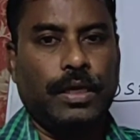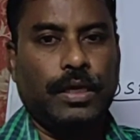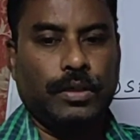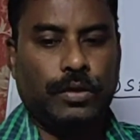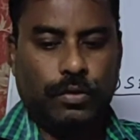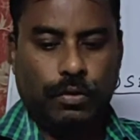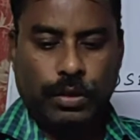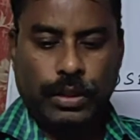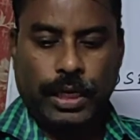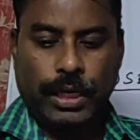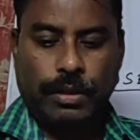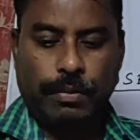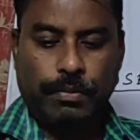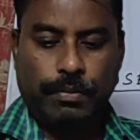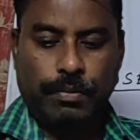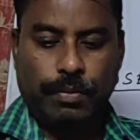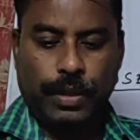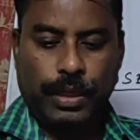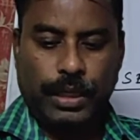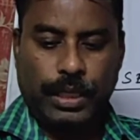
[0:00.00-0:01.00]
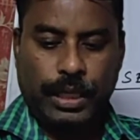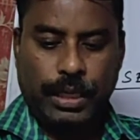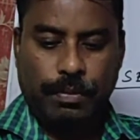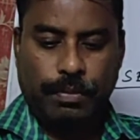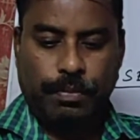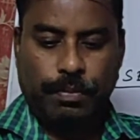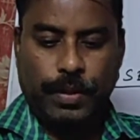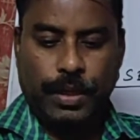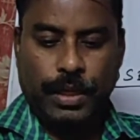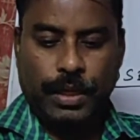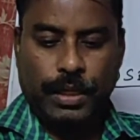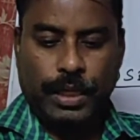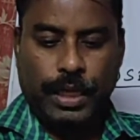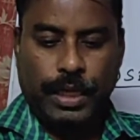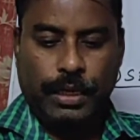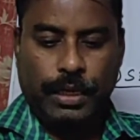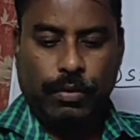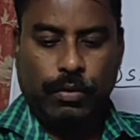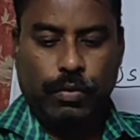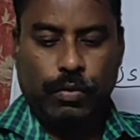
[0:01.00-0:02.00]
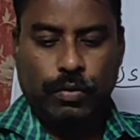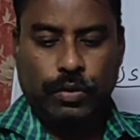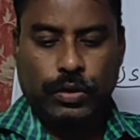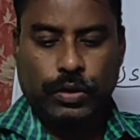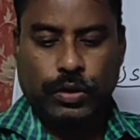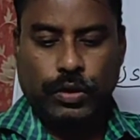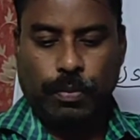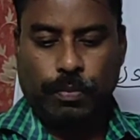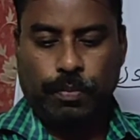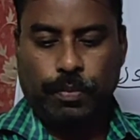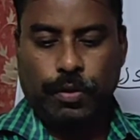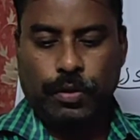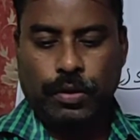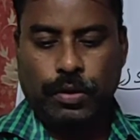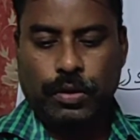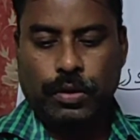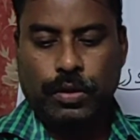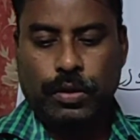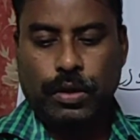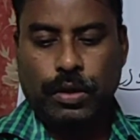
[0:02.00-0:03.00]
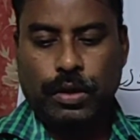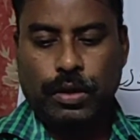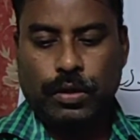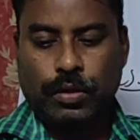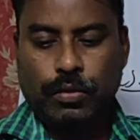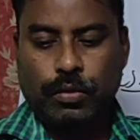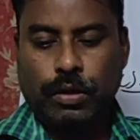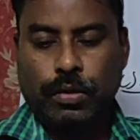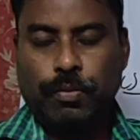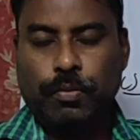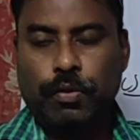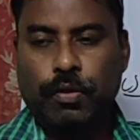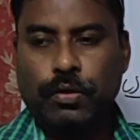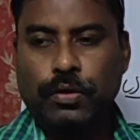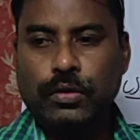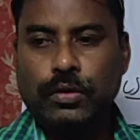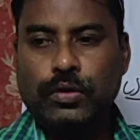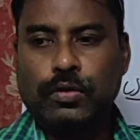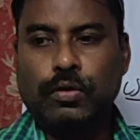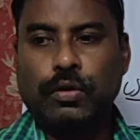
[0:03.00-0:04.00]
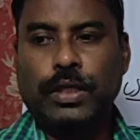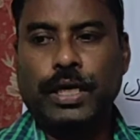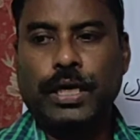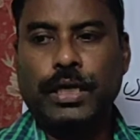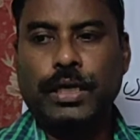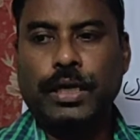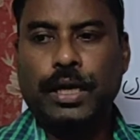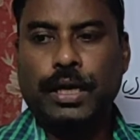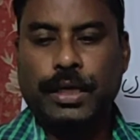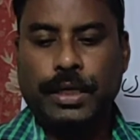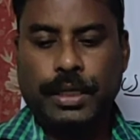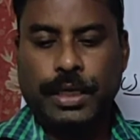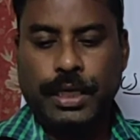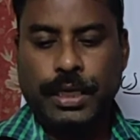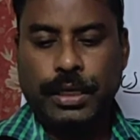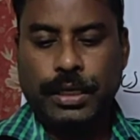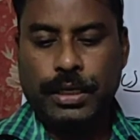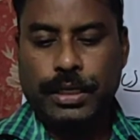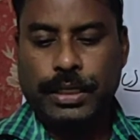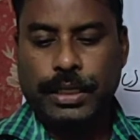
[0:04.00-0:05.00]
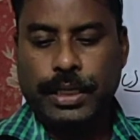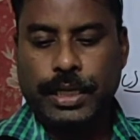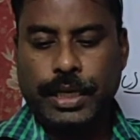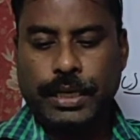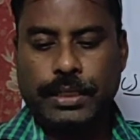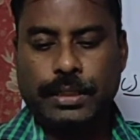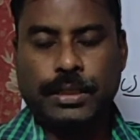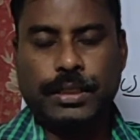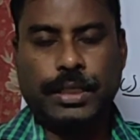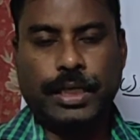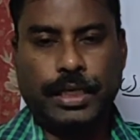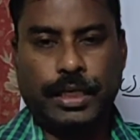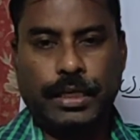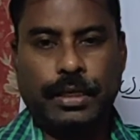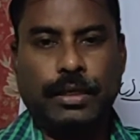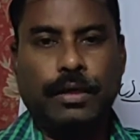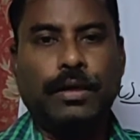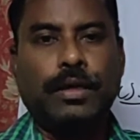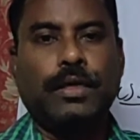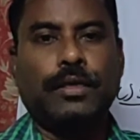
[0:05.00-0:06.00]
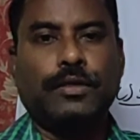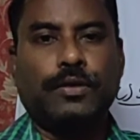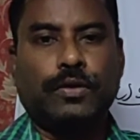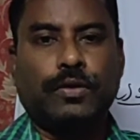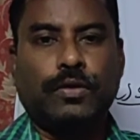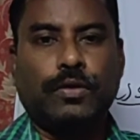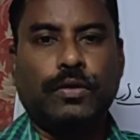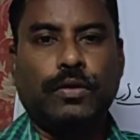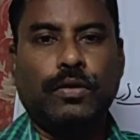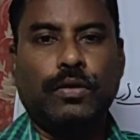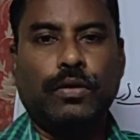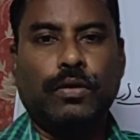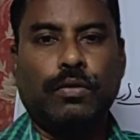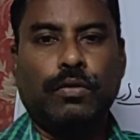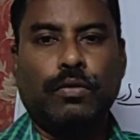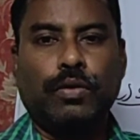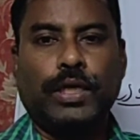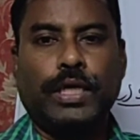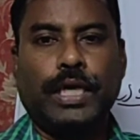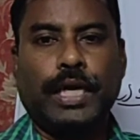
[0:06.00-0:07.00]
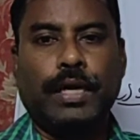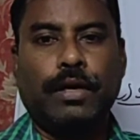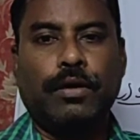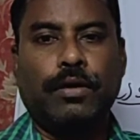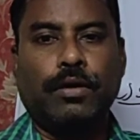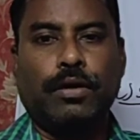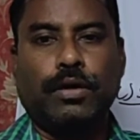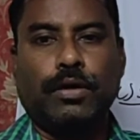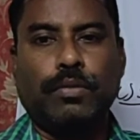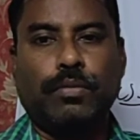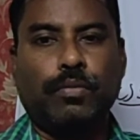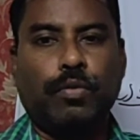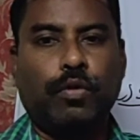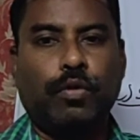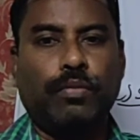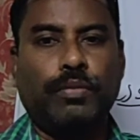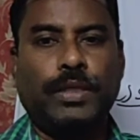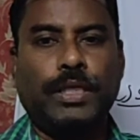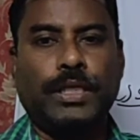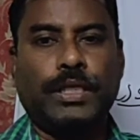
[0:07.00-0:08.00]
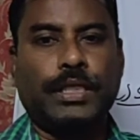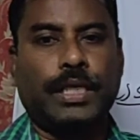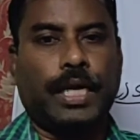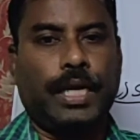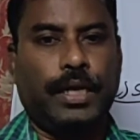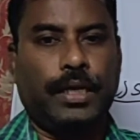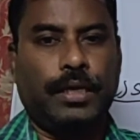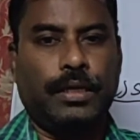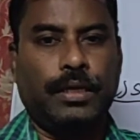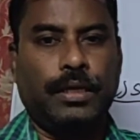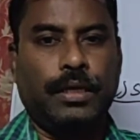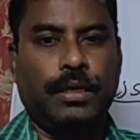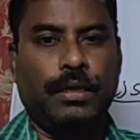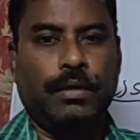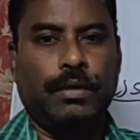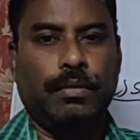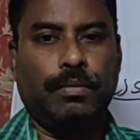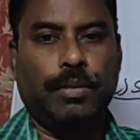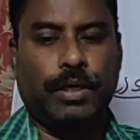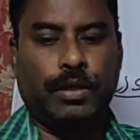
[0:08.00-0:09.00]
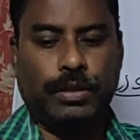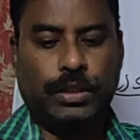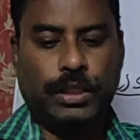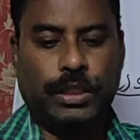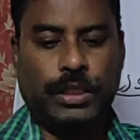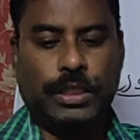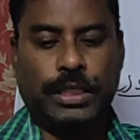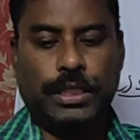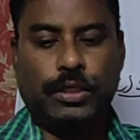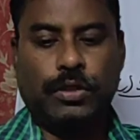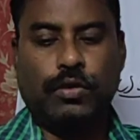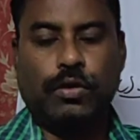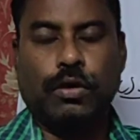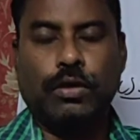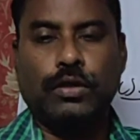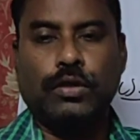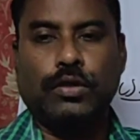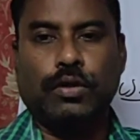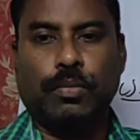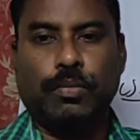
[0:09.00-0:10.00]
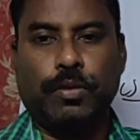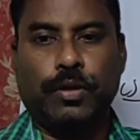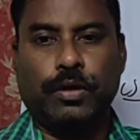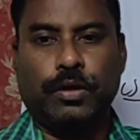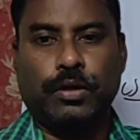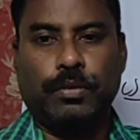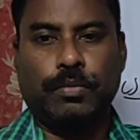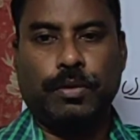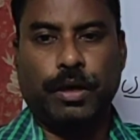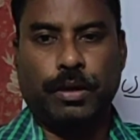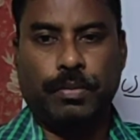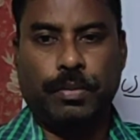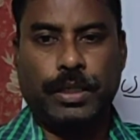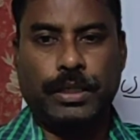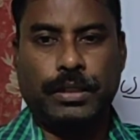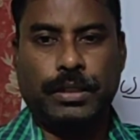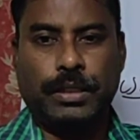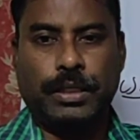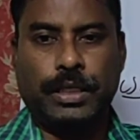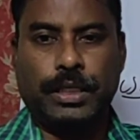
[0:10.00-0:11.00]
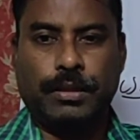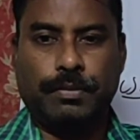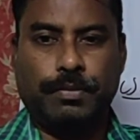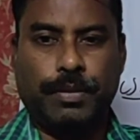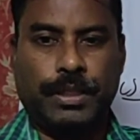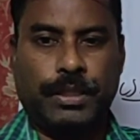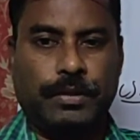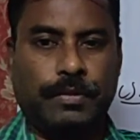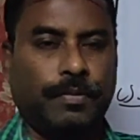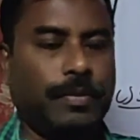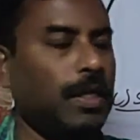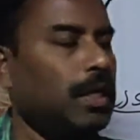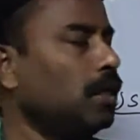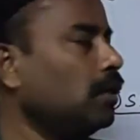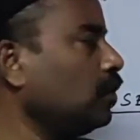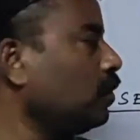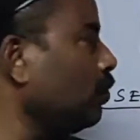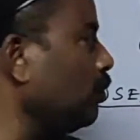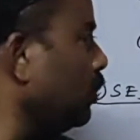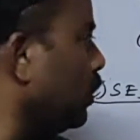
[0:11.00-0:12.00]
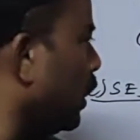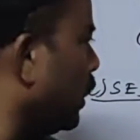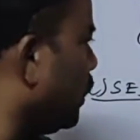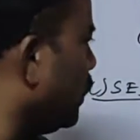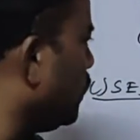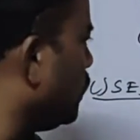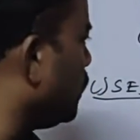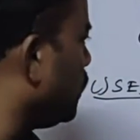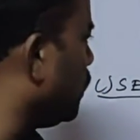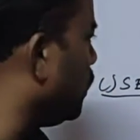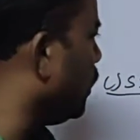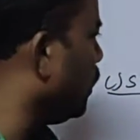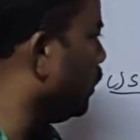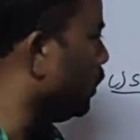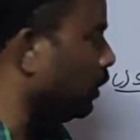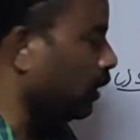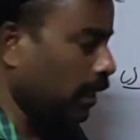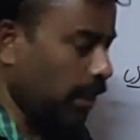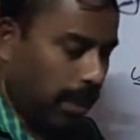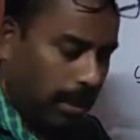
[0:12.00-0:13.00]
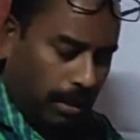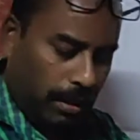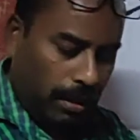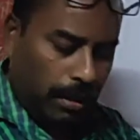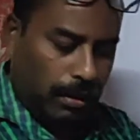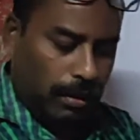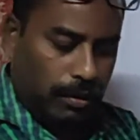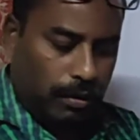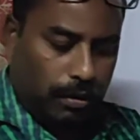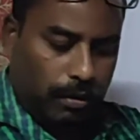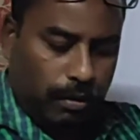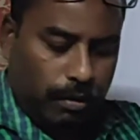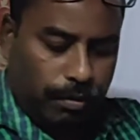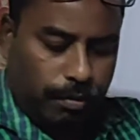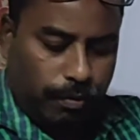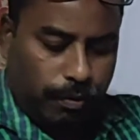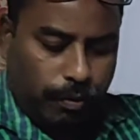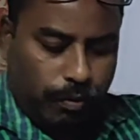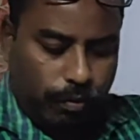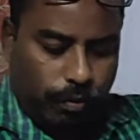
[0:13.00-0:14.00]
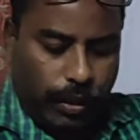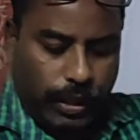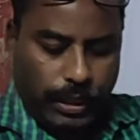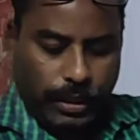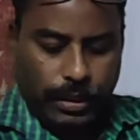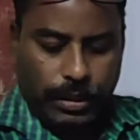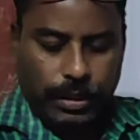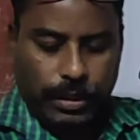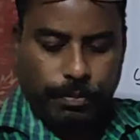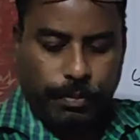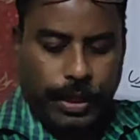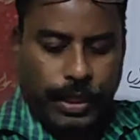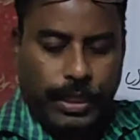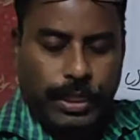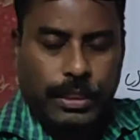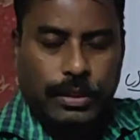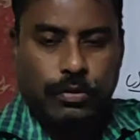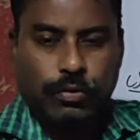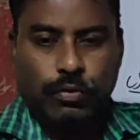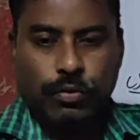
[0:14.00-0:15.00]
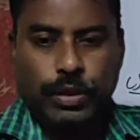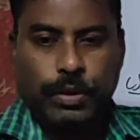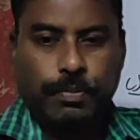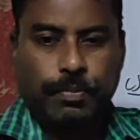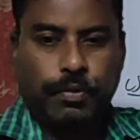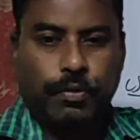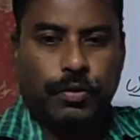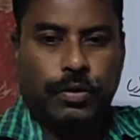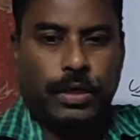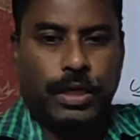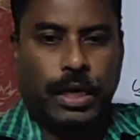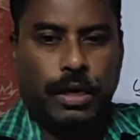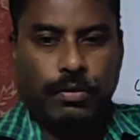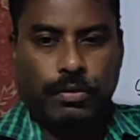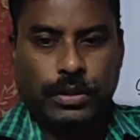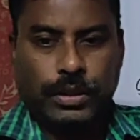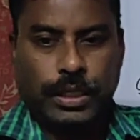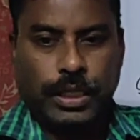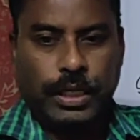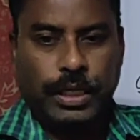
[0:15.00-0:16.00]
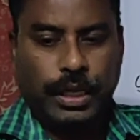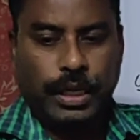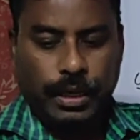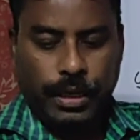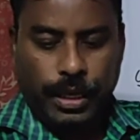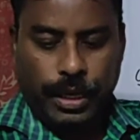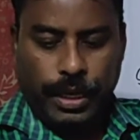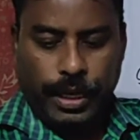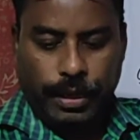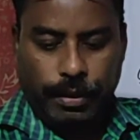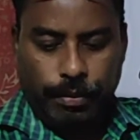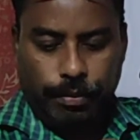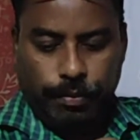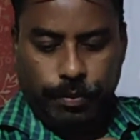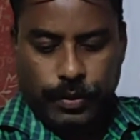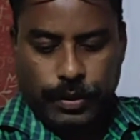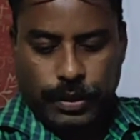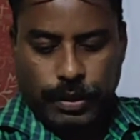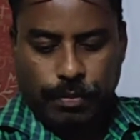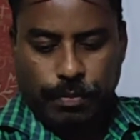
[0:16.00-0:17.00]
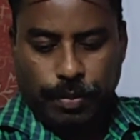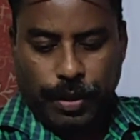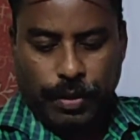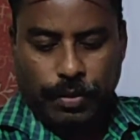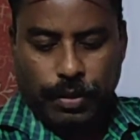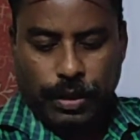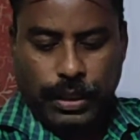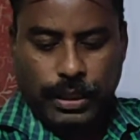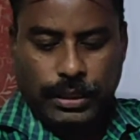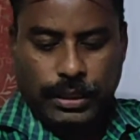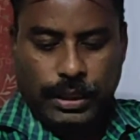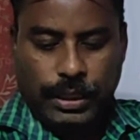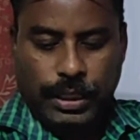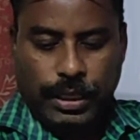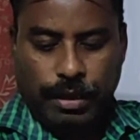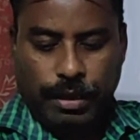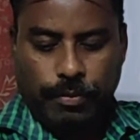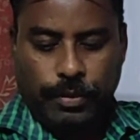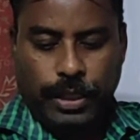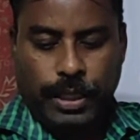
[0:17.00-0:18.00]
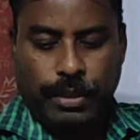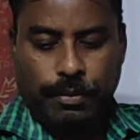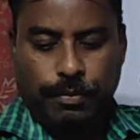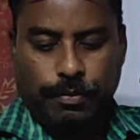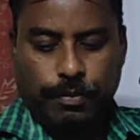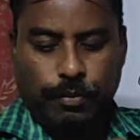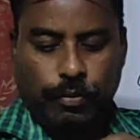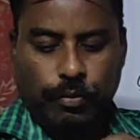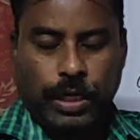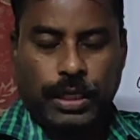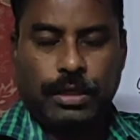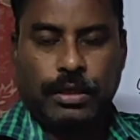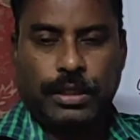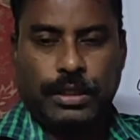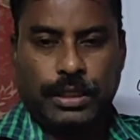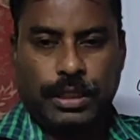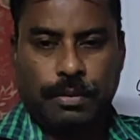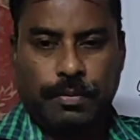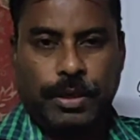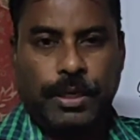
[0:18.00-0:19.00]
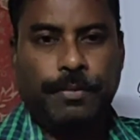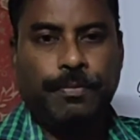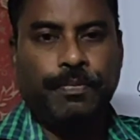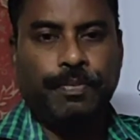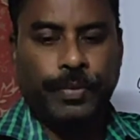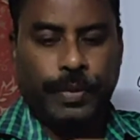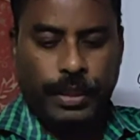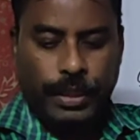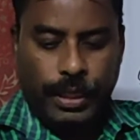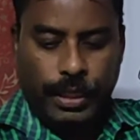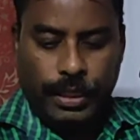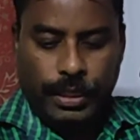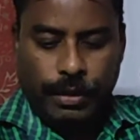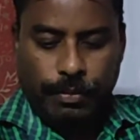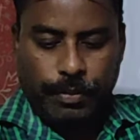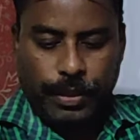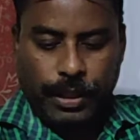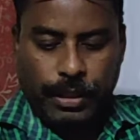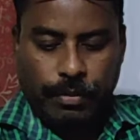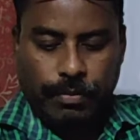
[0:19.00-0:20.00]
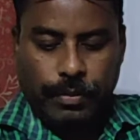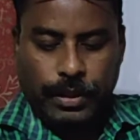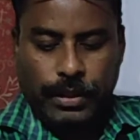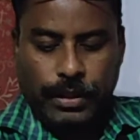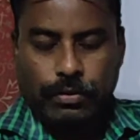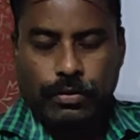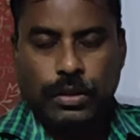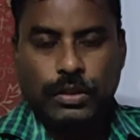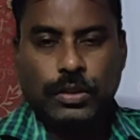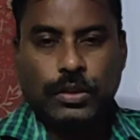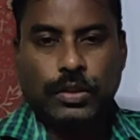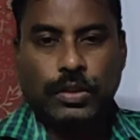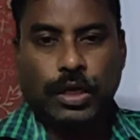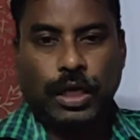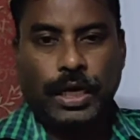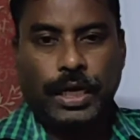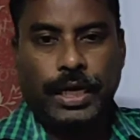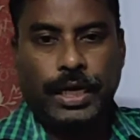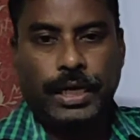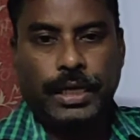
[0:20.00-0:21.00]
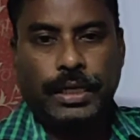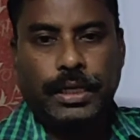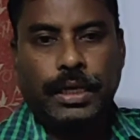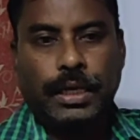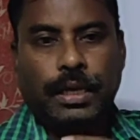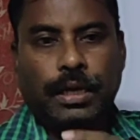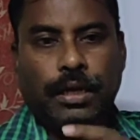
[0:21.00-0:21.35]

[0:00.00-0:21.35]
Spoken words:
So that keep a good support to the bone, so that till it gets setting, so we cannot move this hand because it is a strong support formation takes place. So that is there, the white bandage we put outside and some powder is kept and water is given, then it becomes into the solid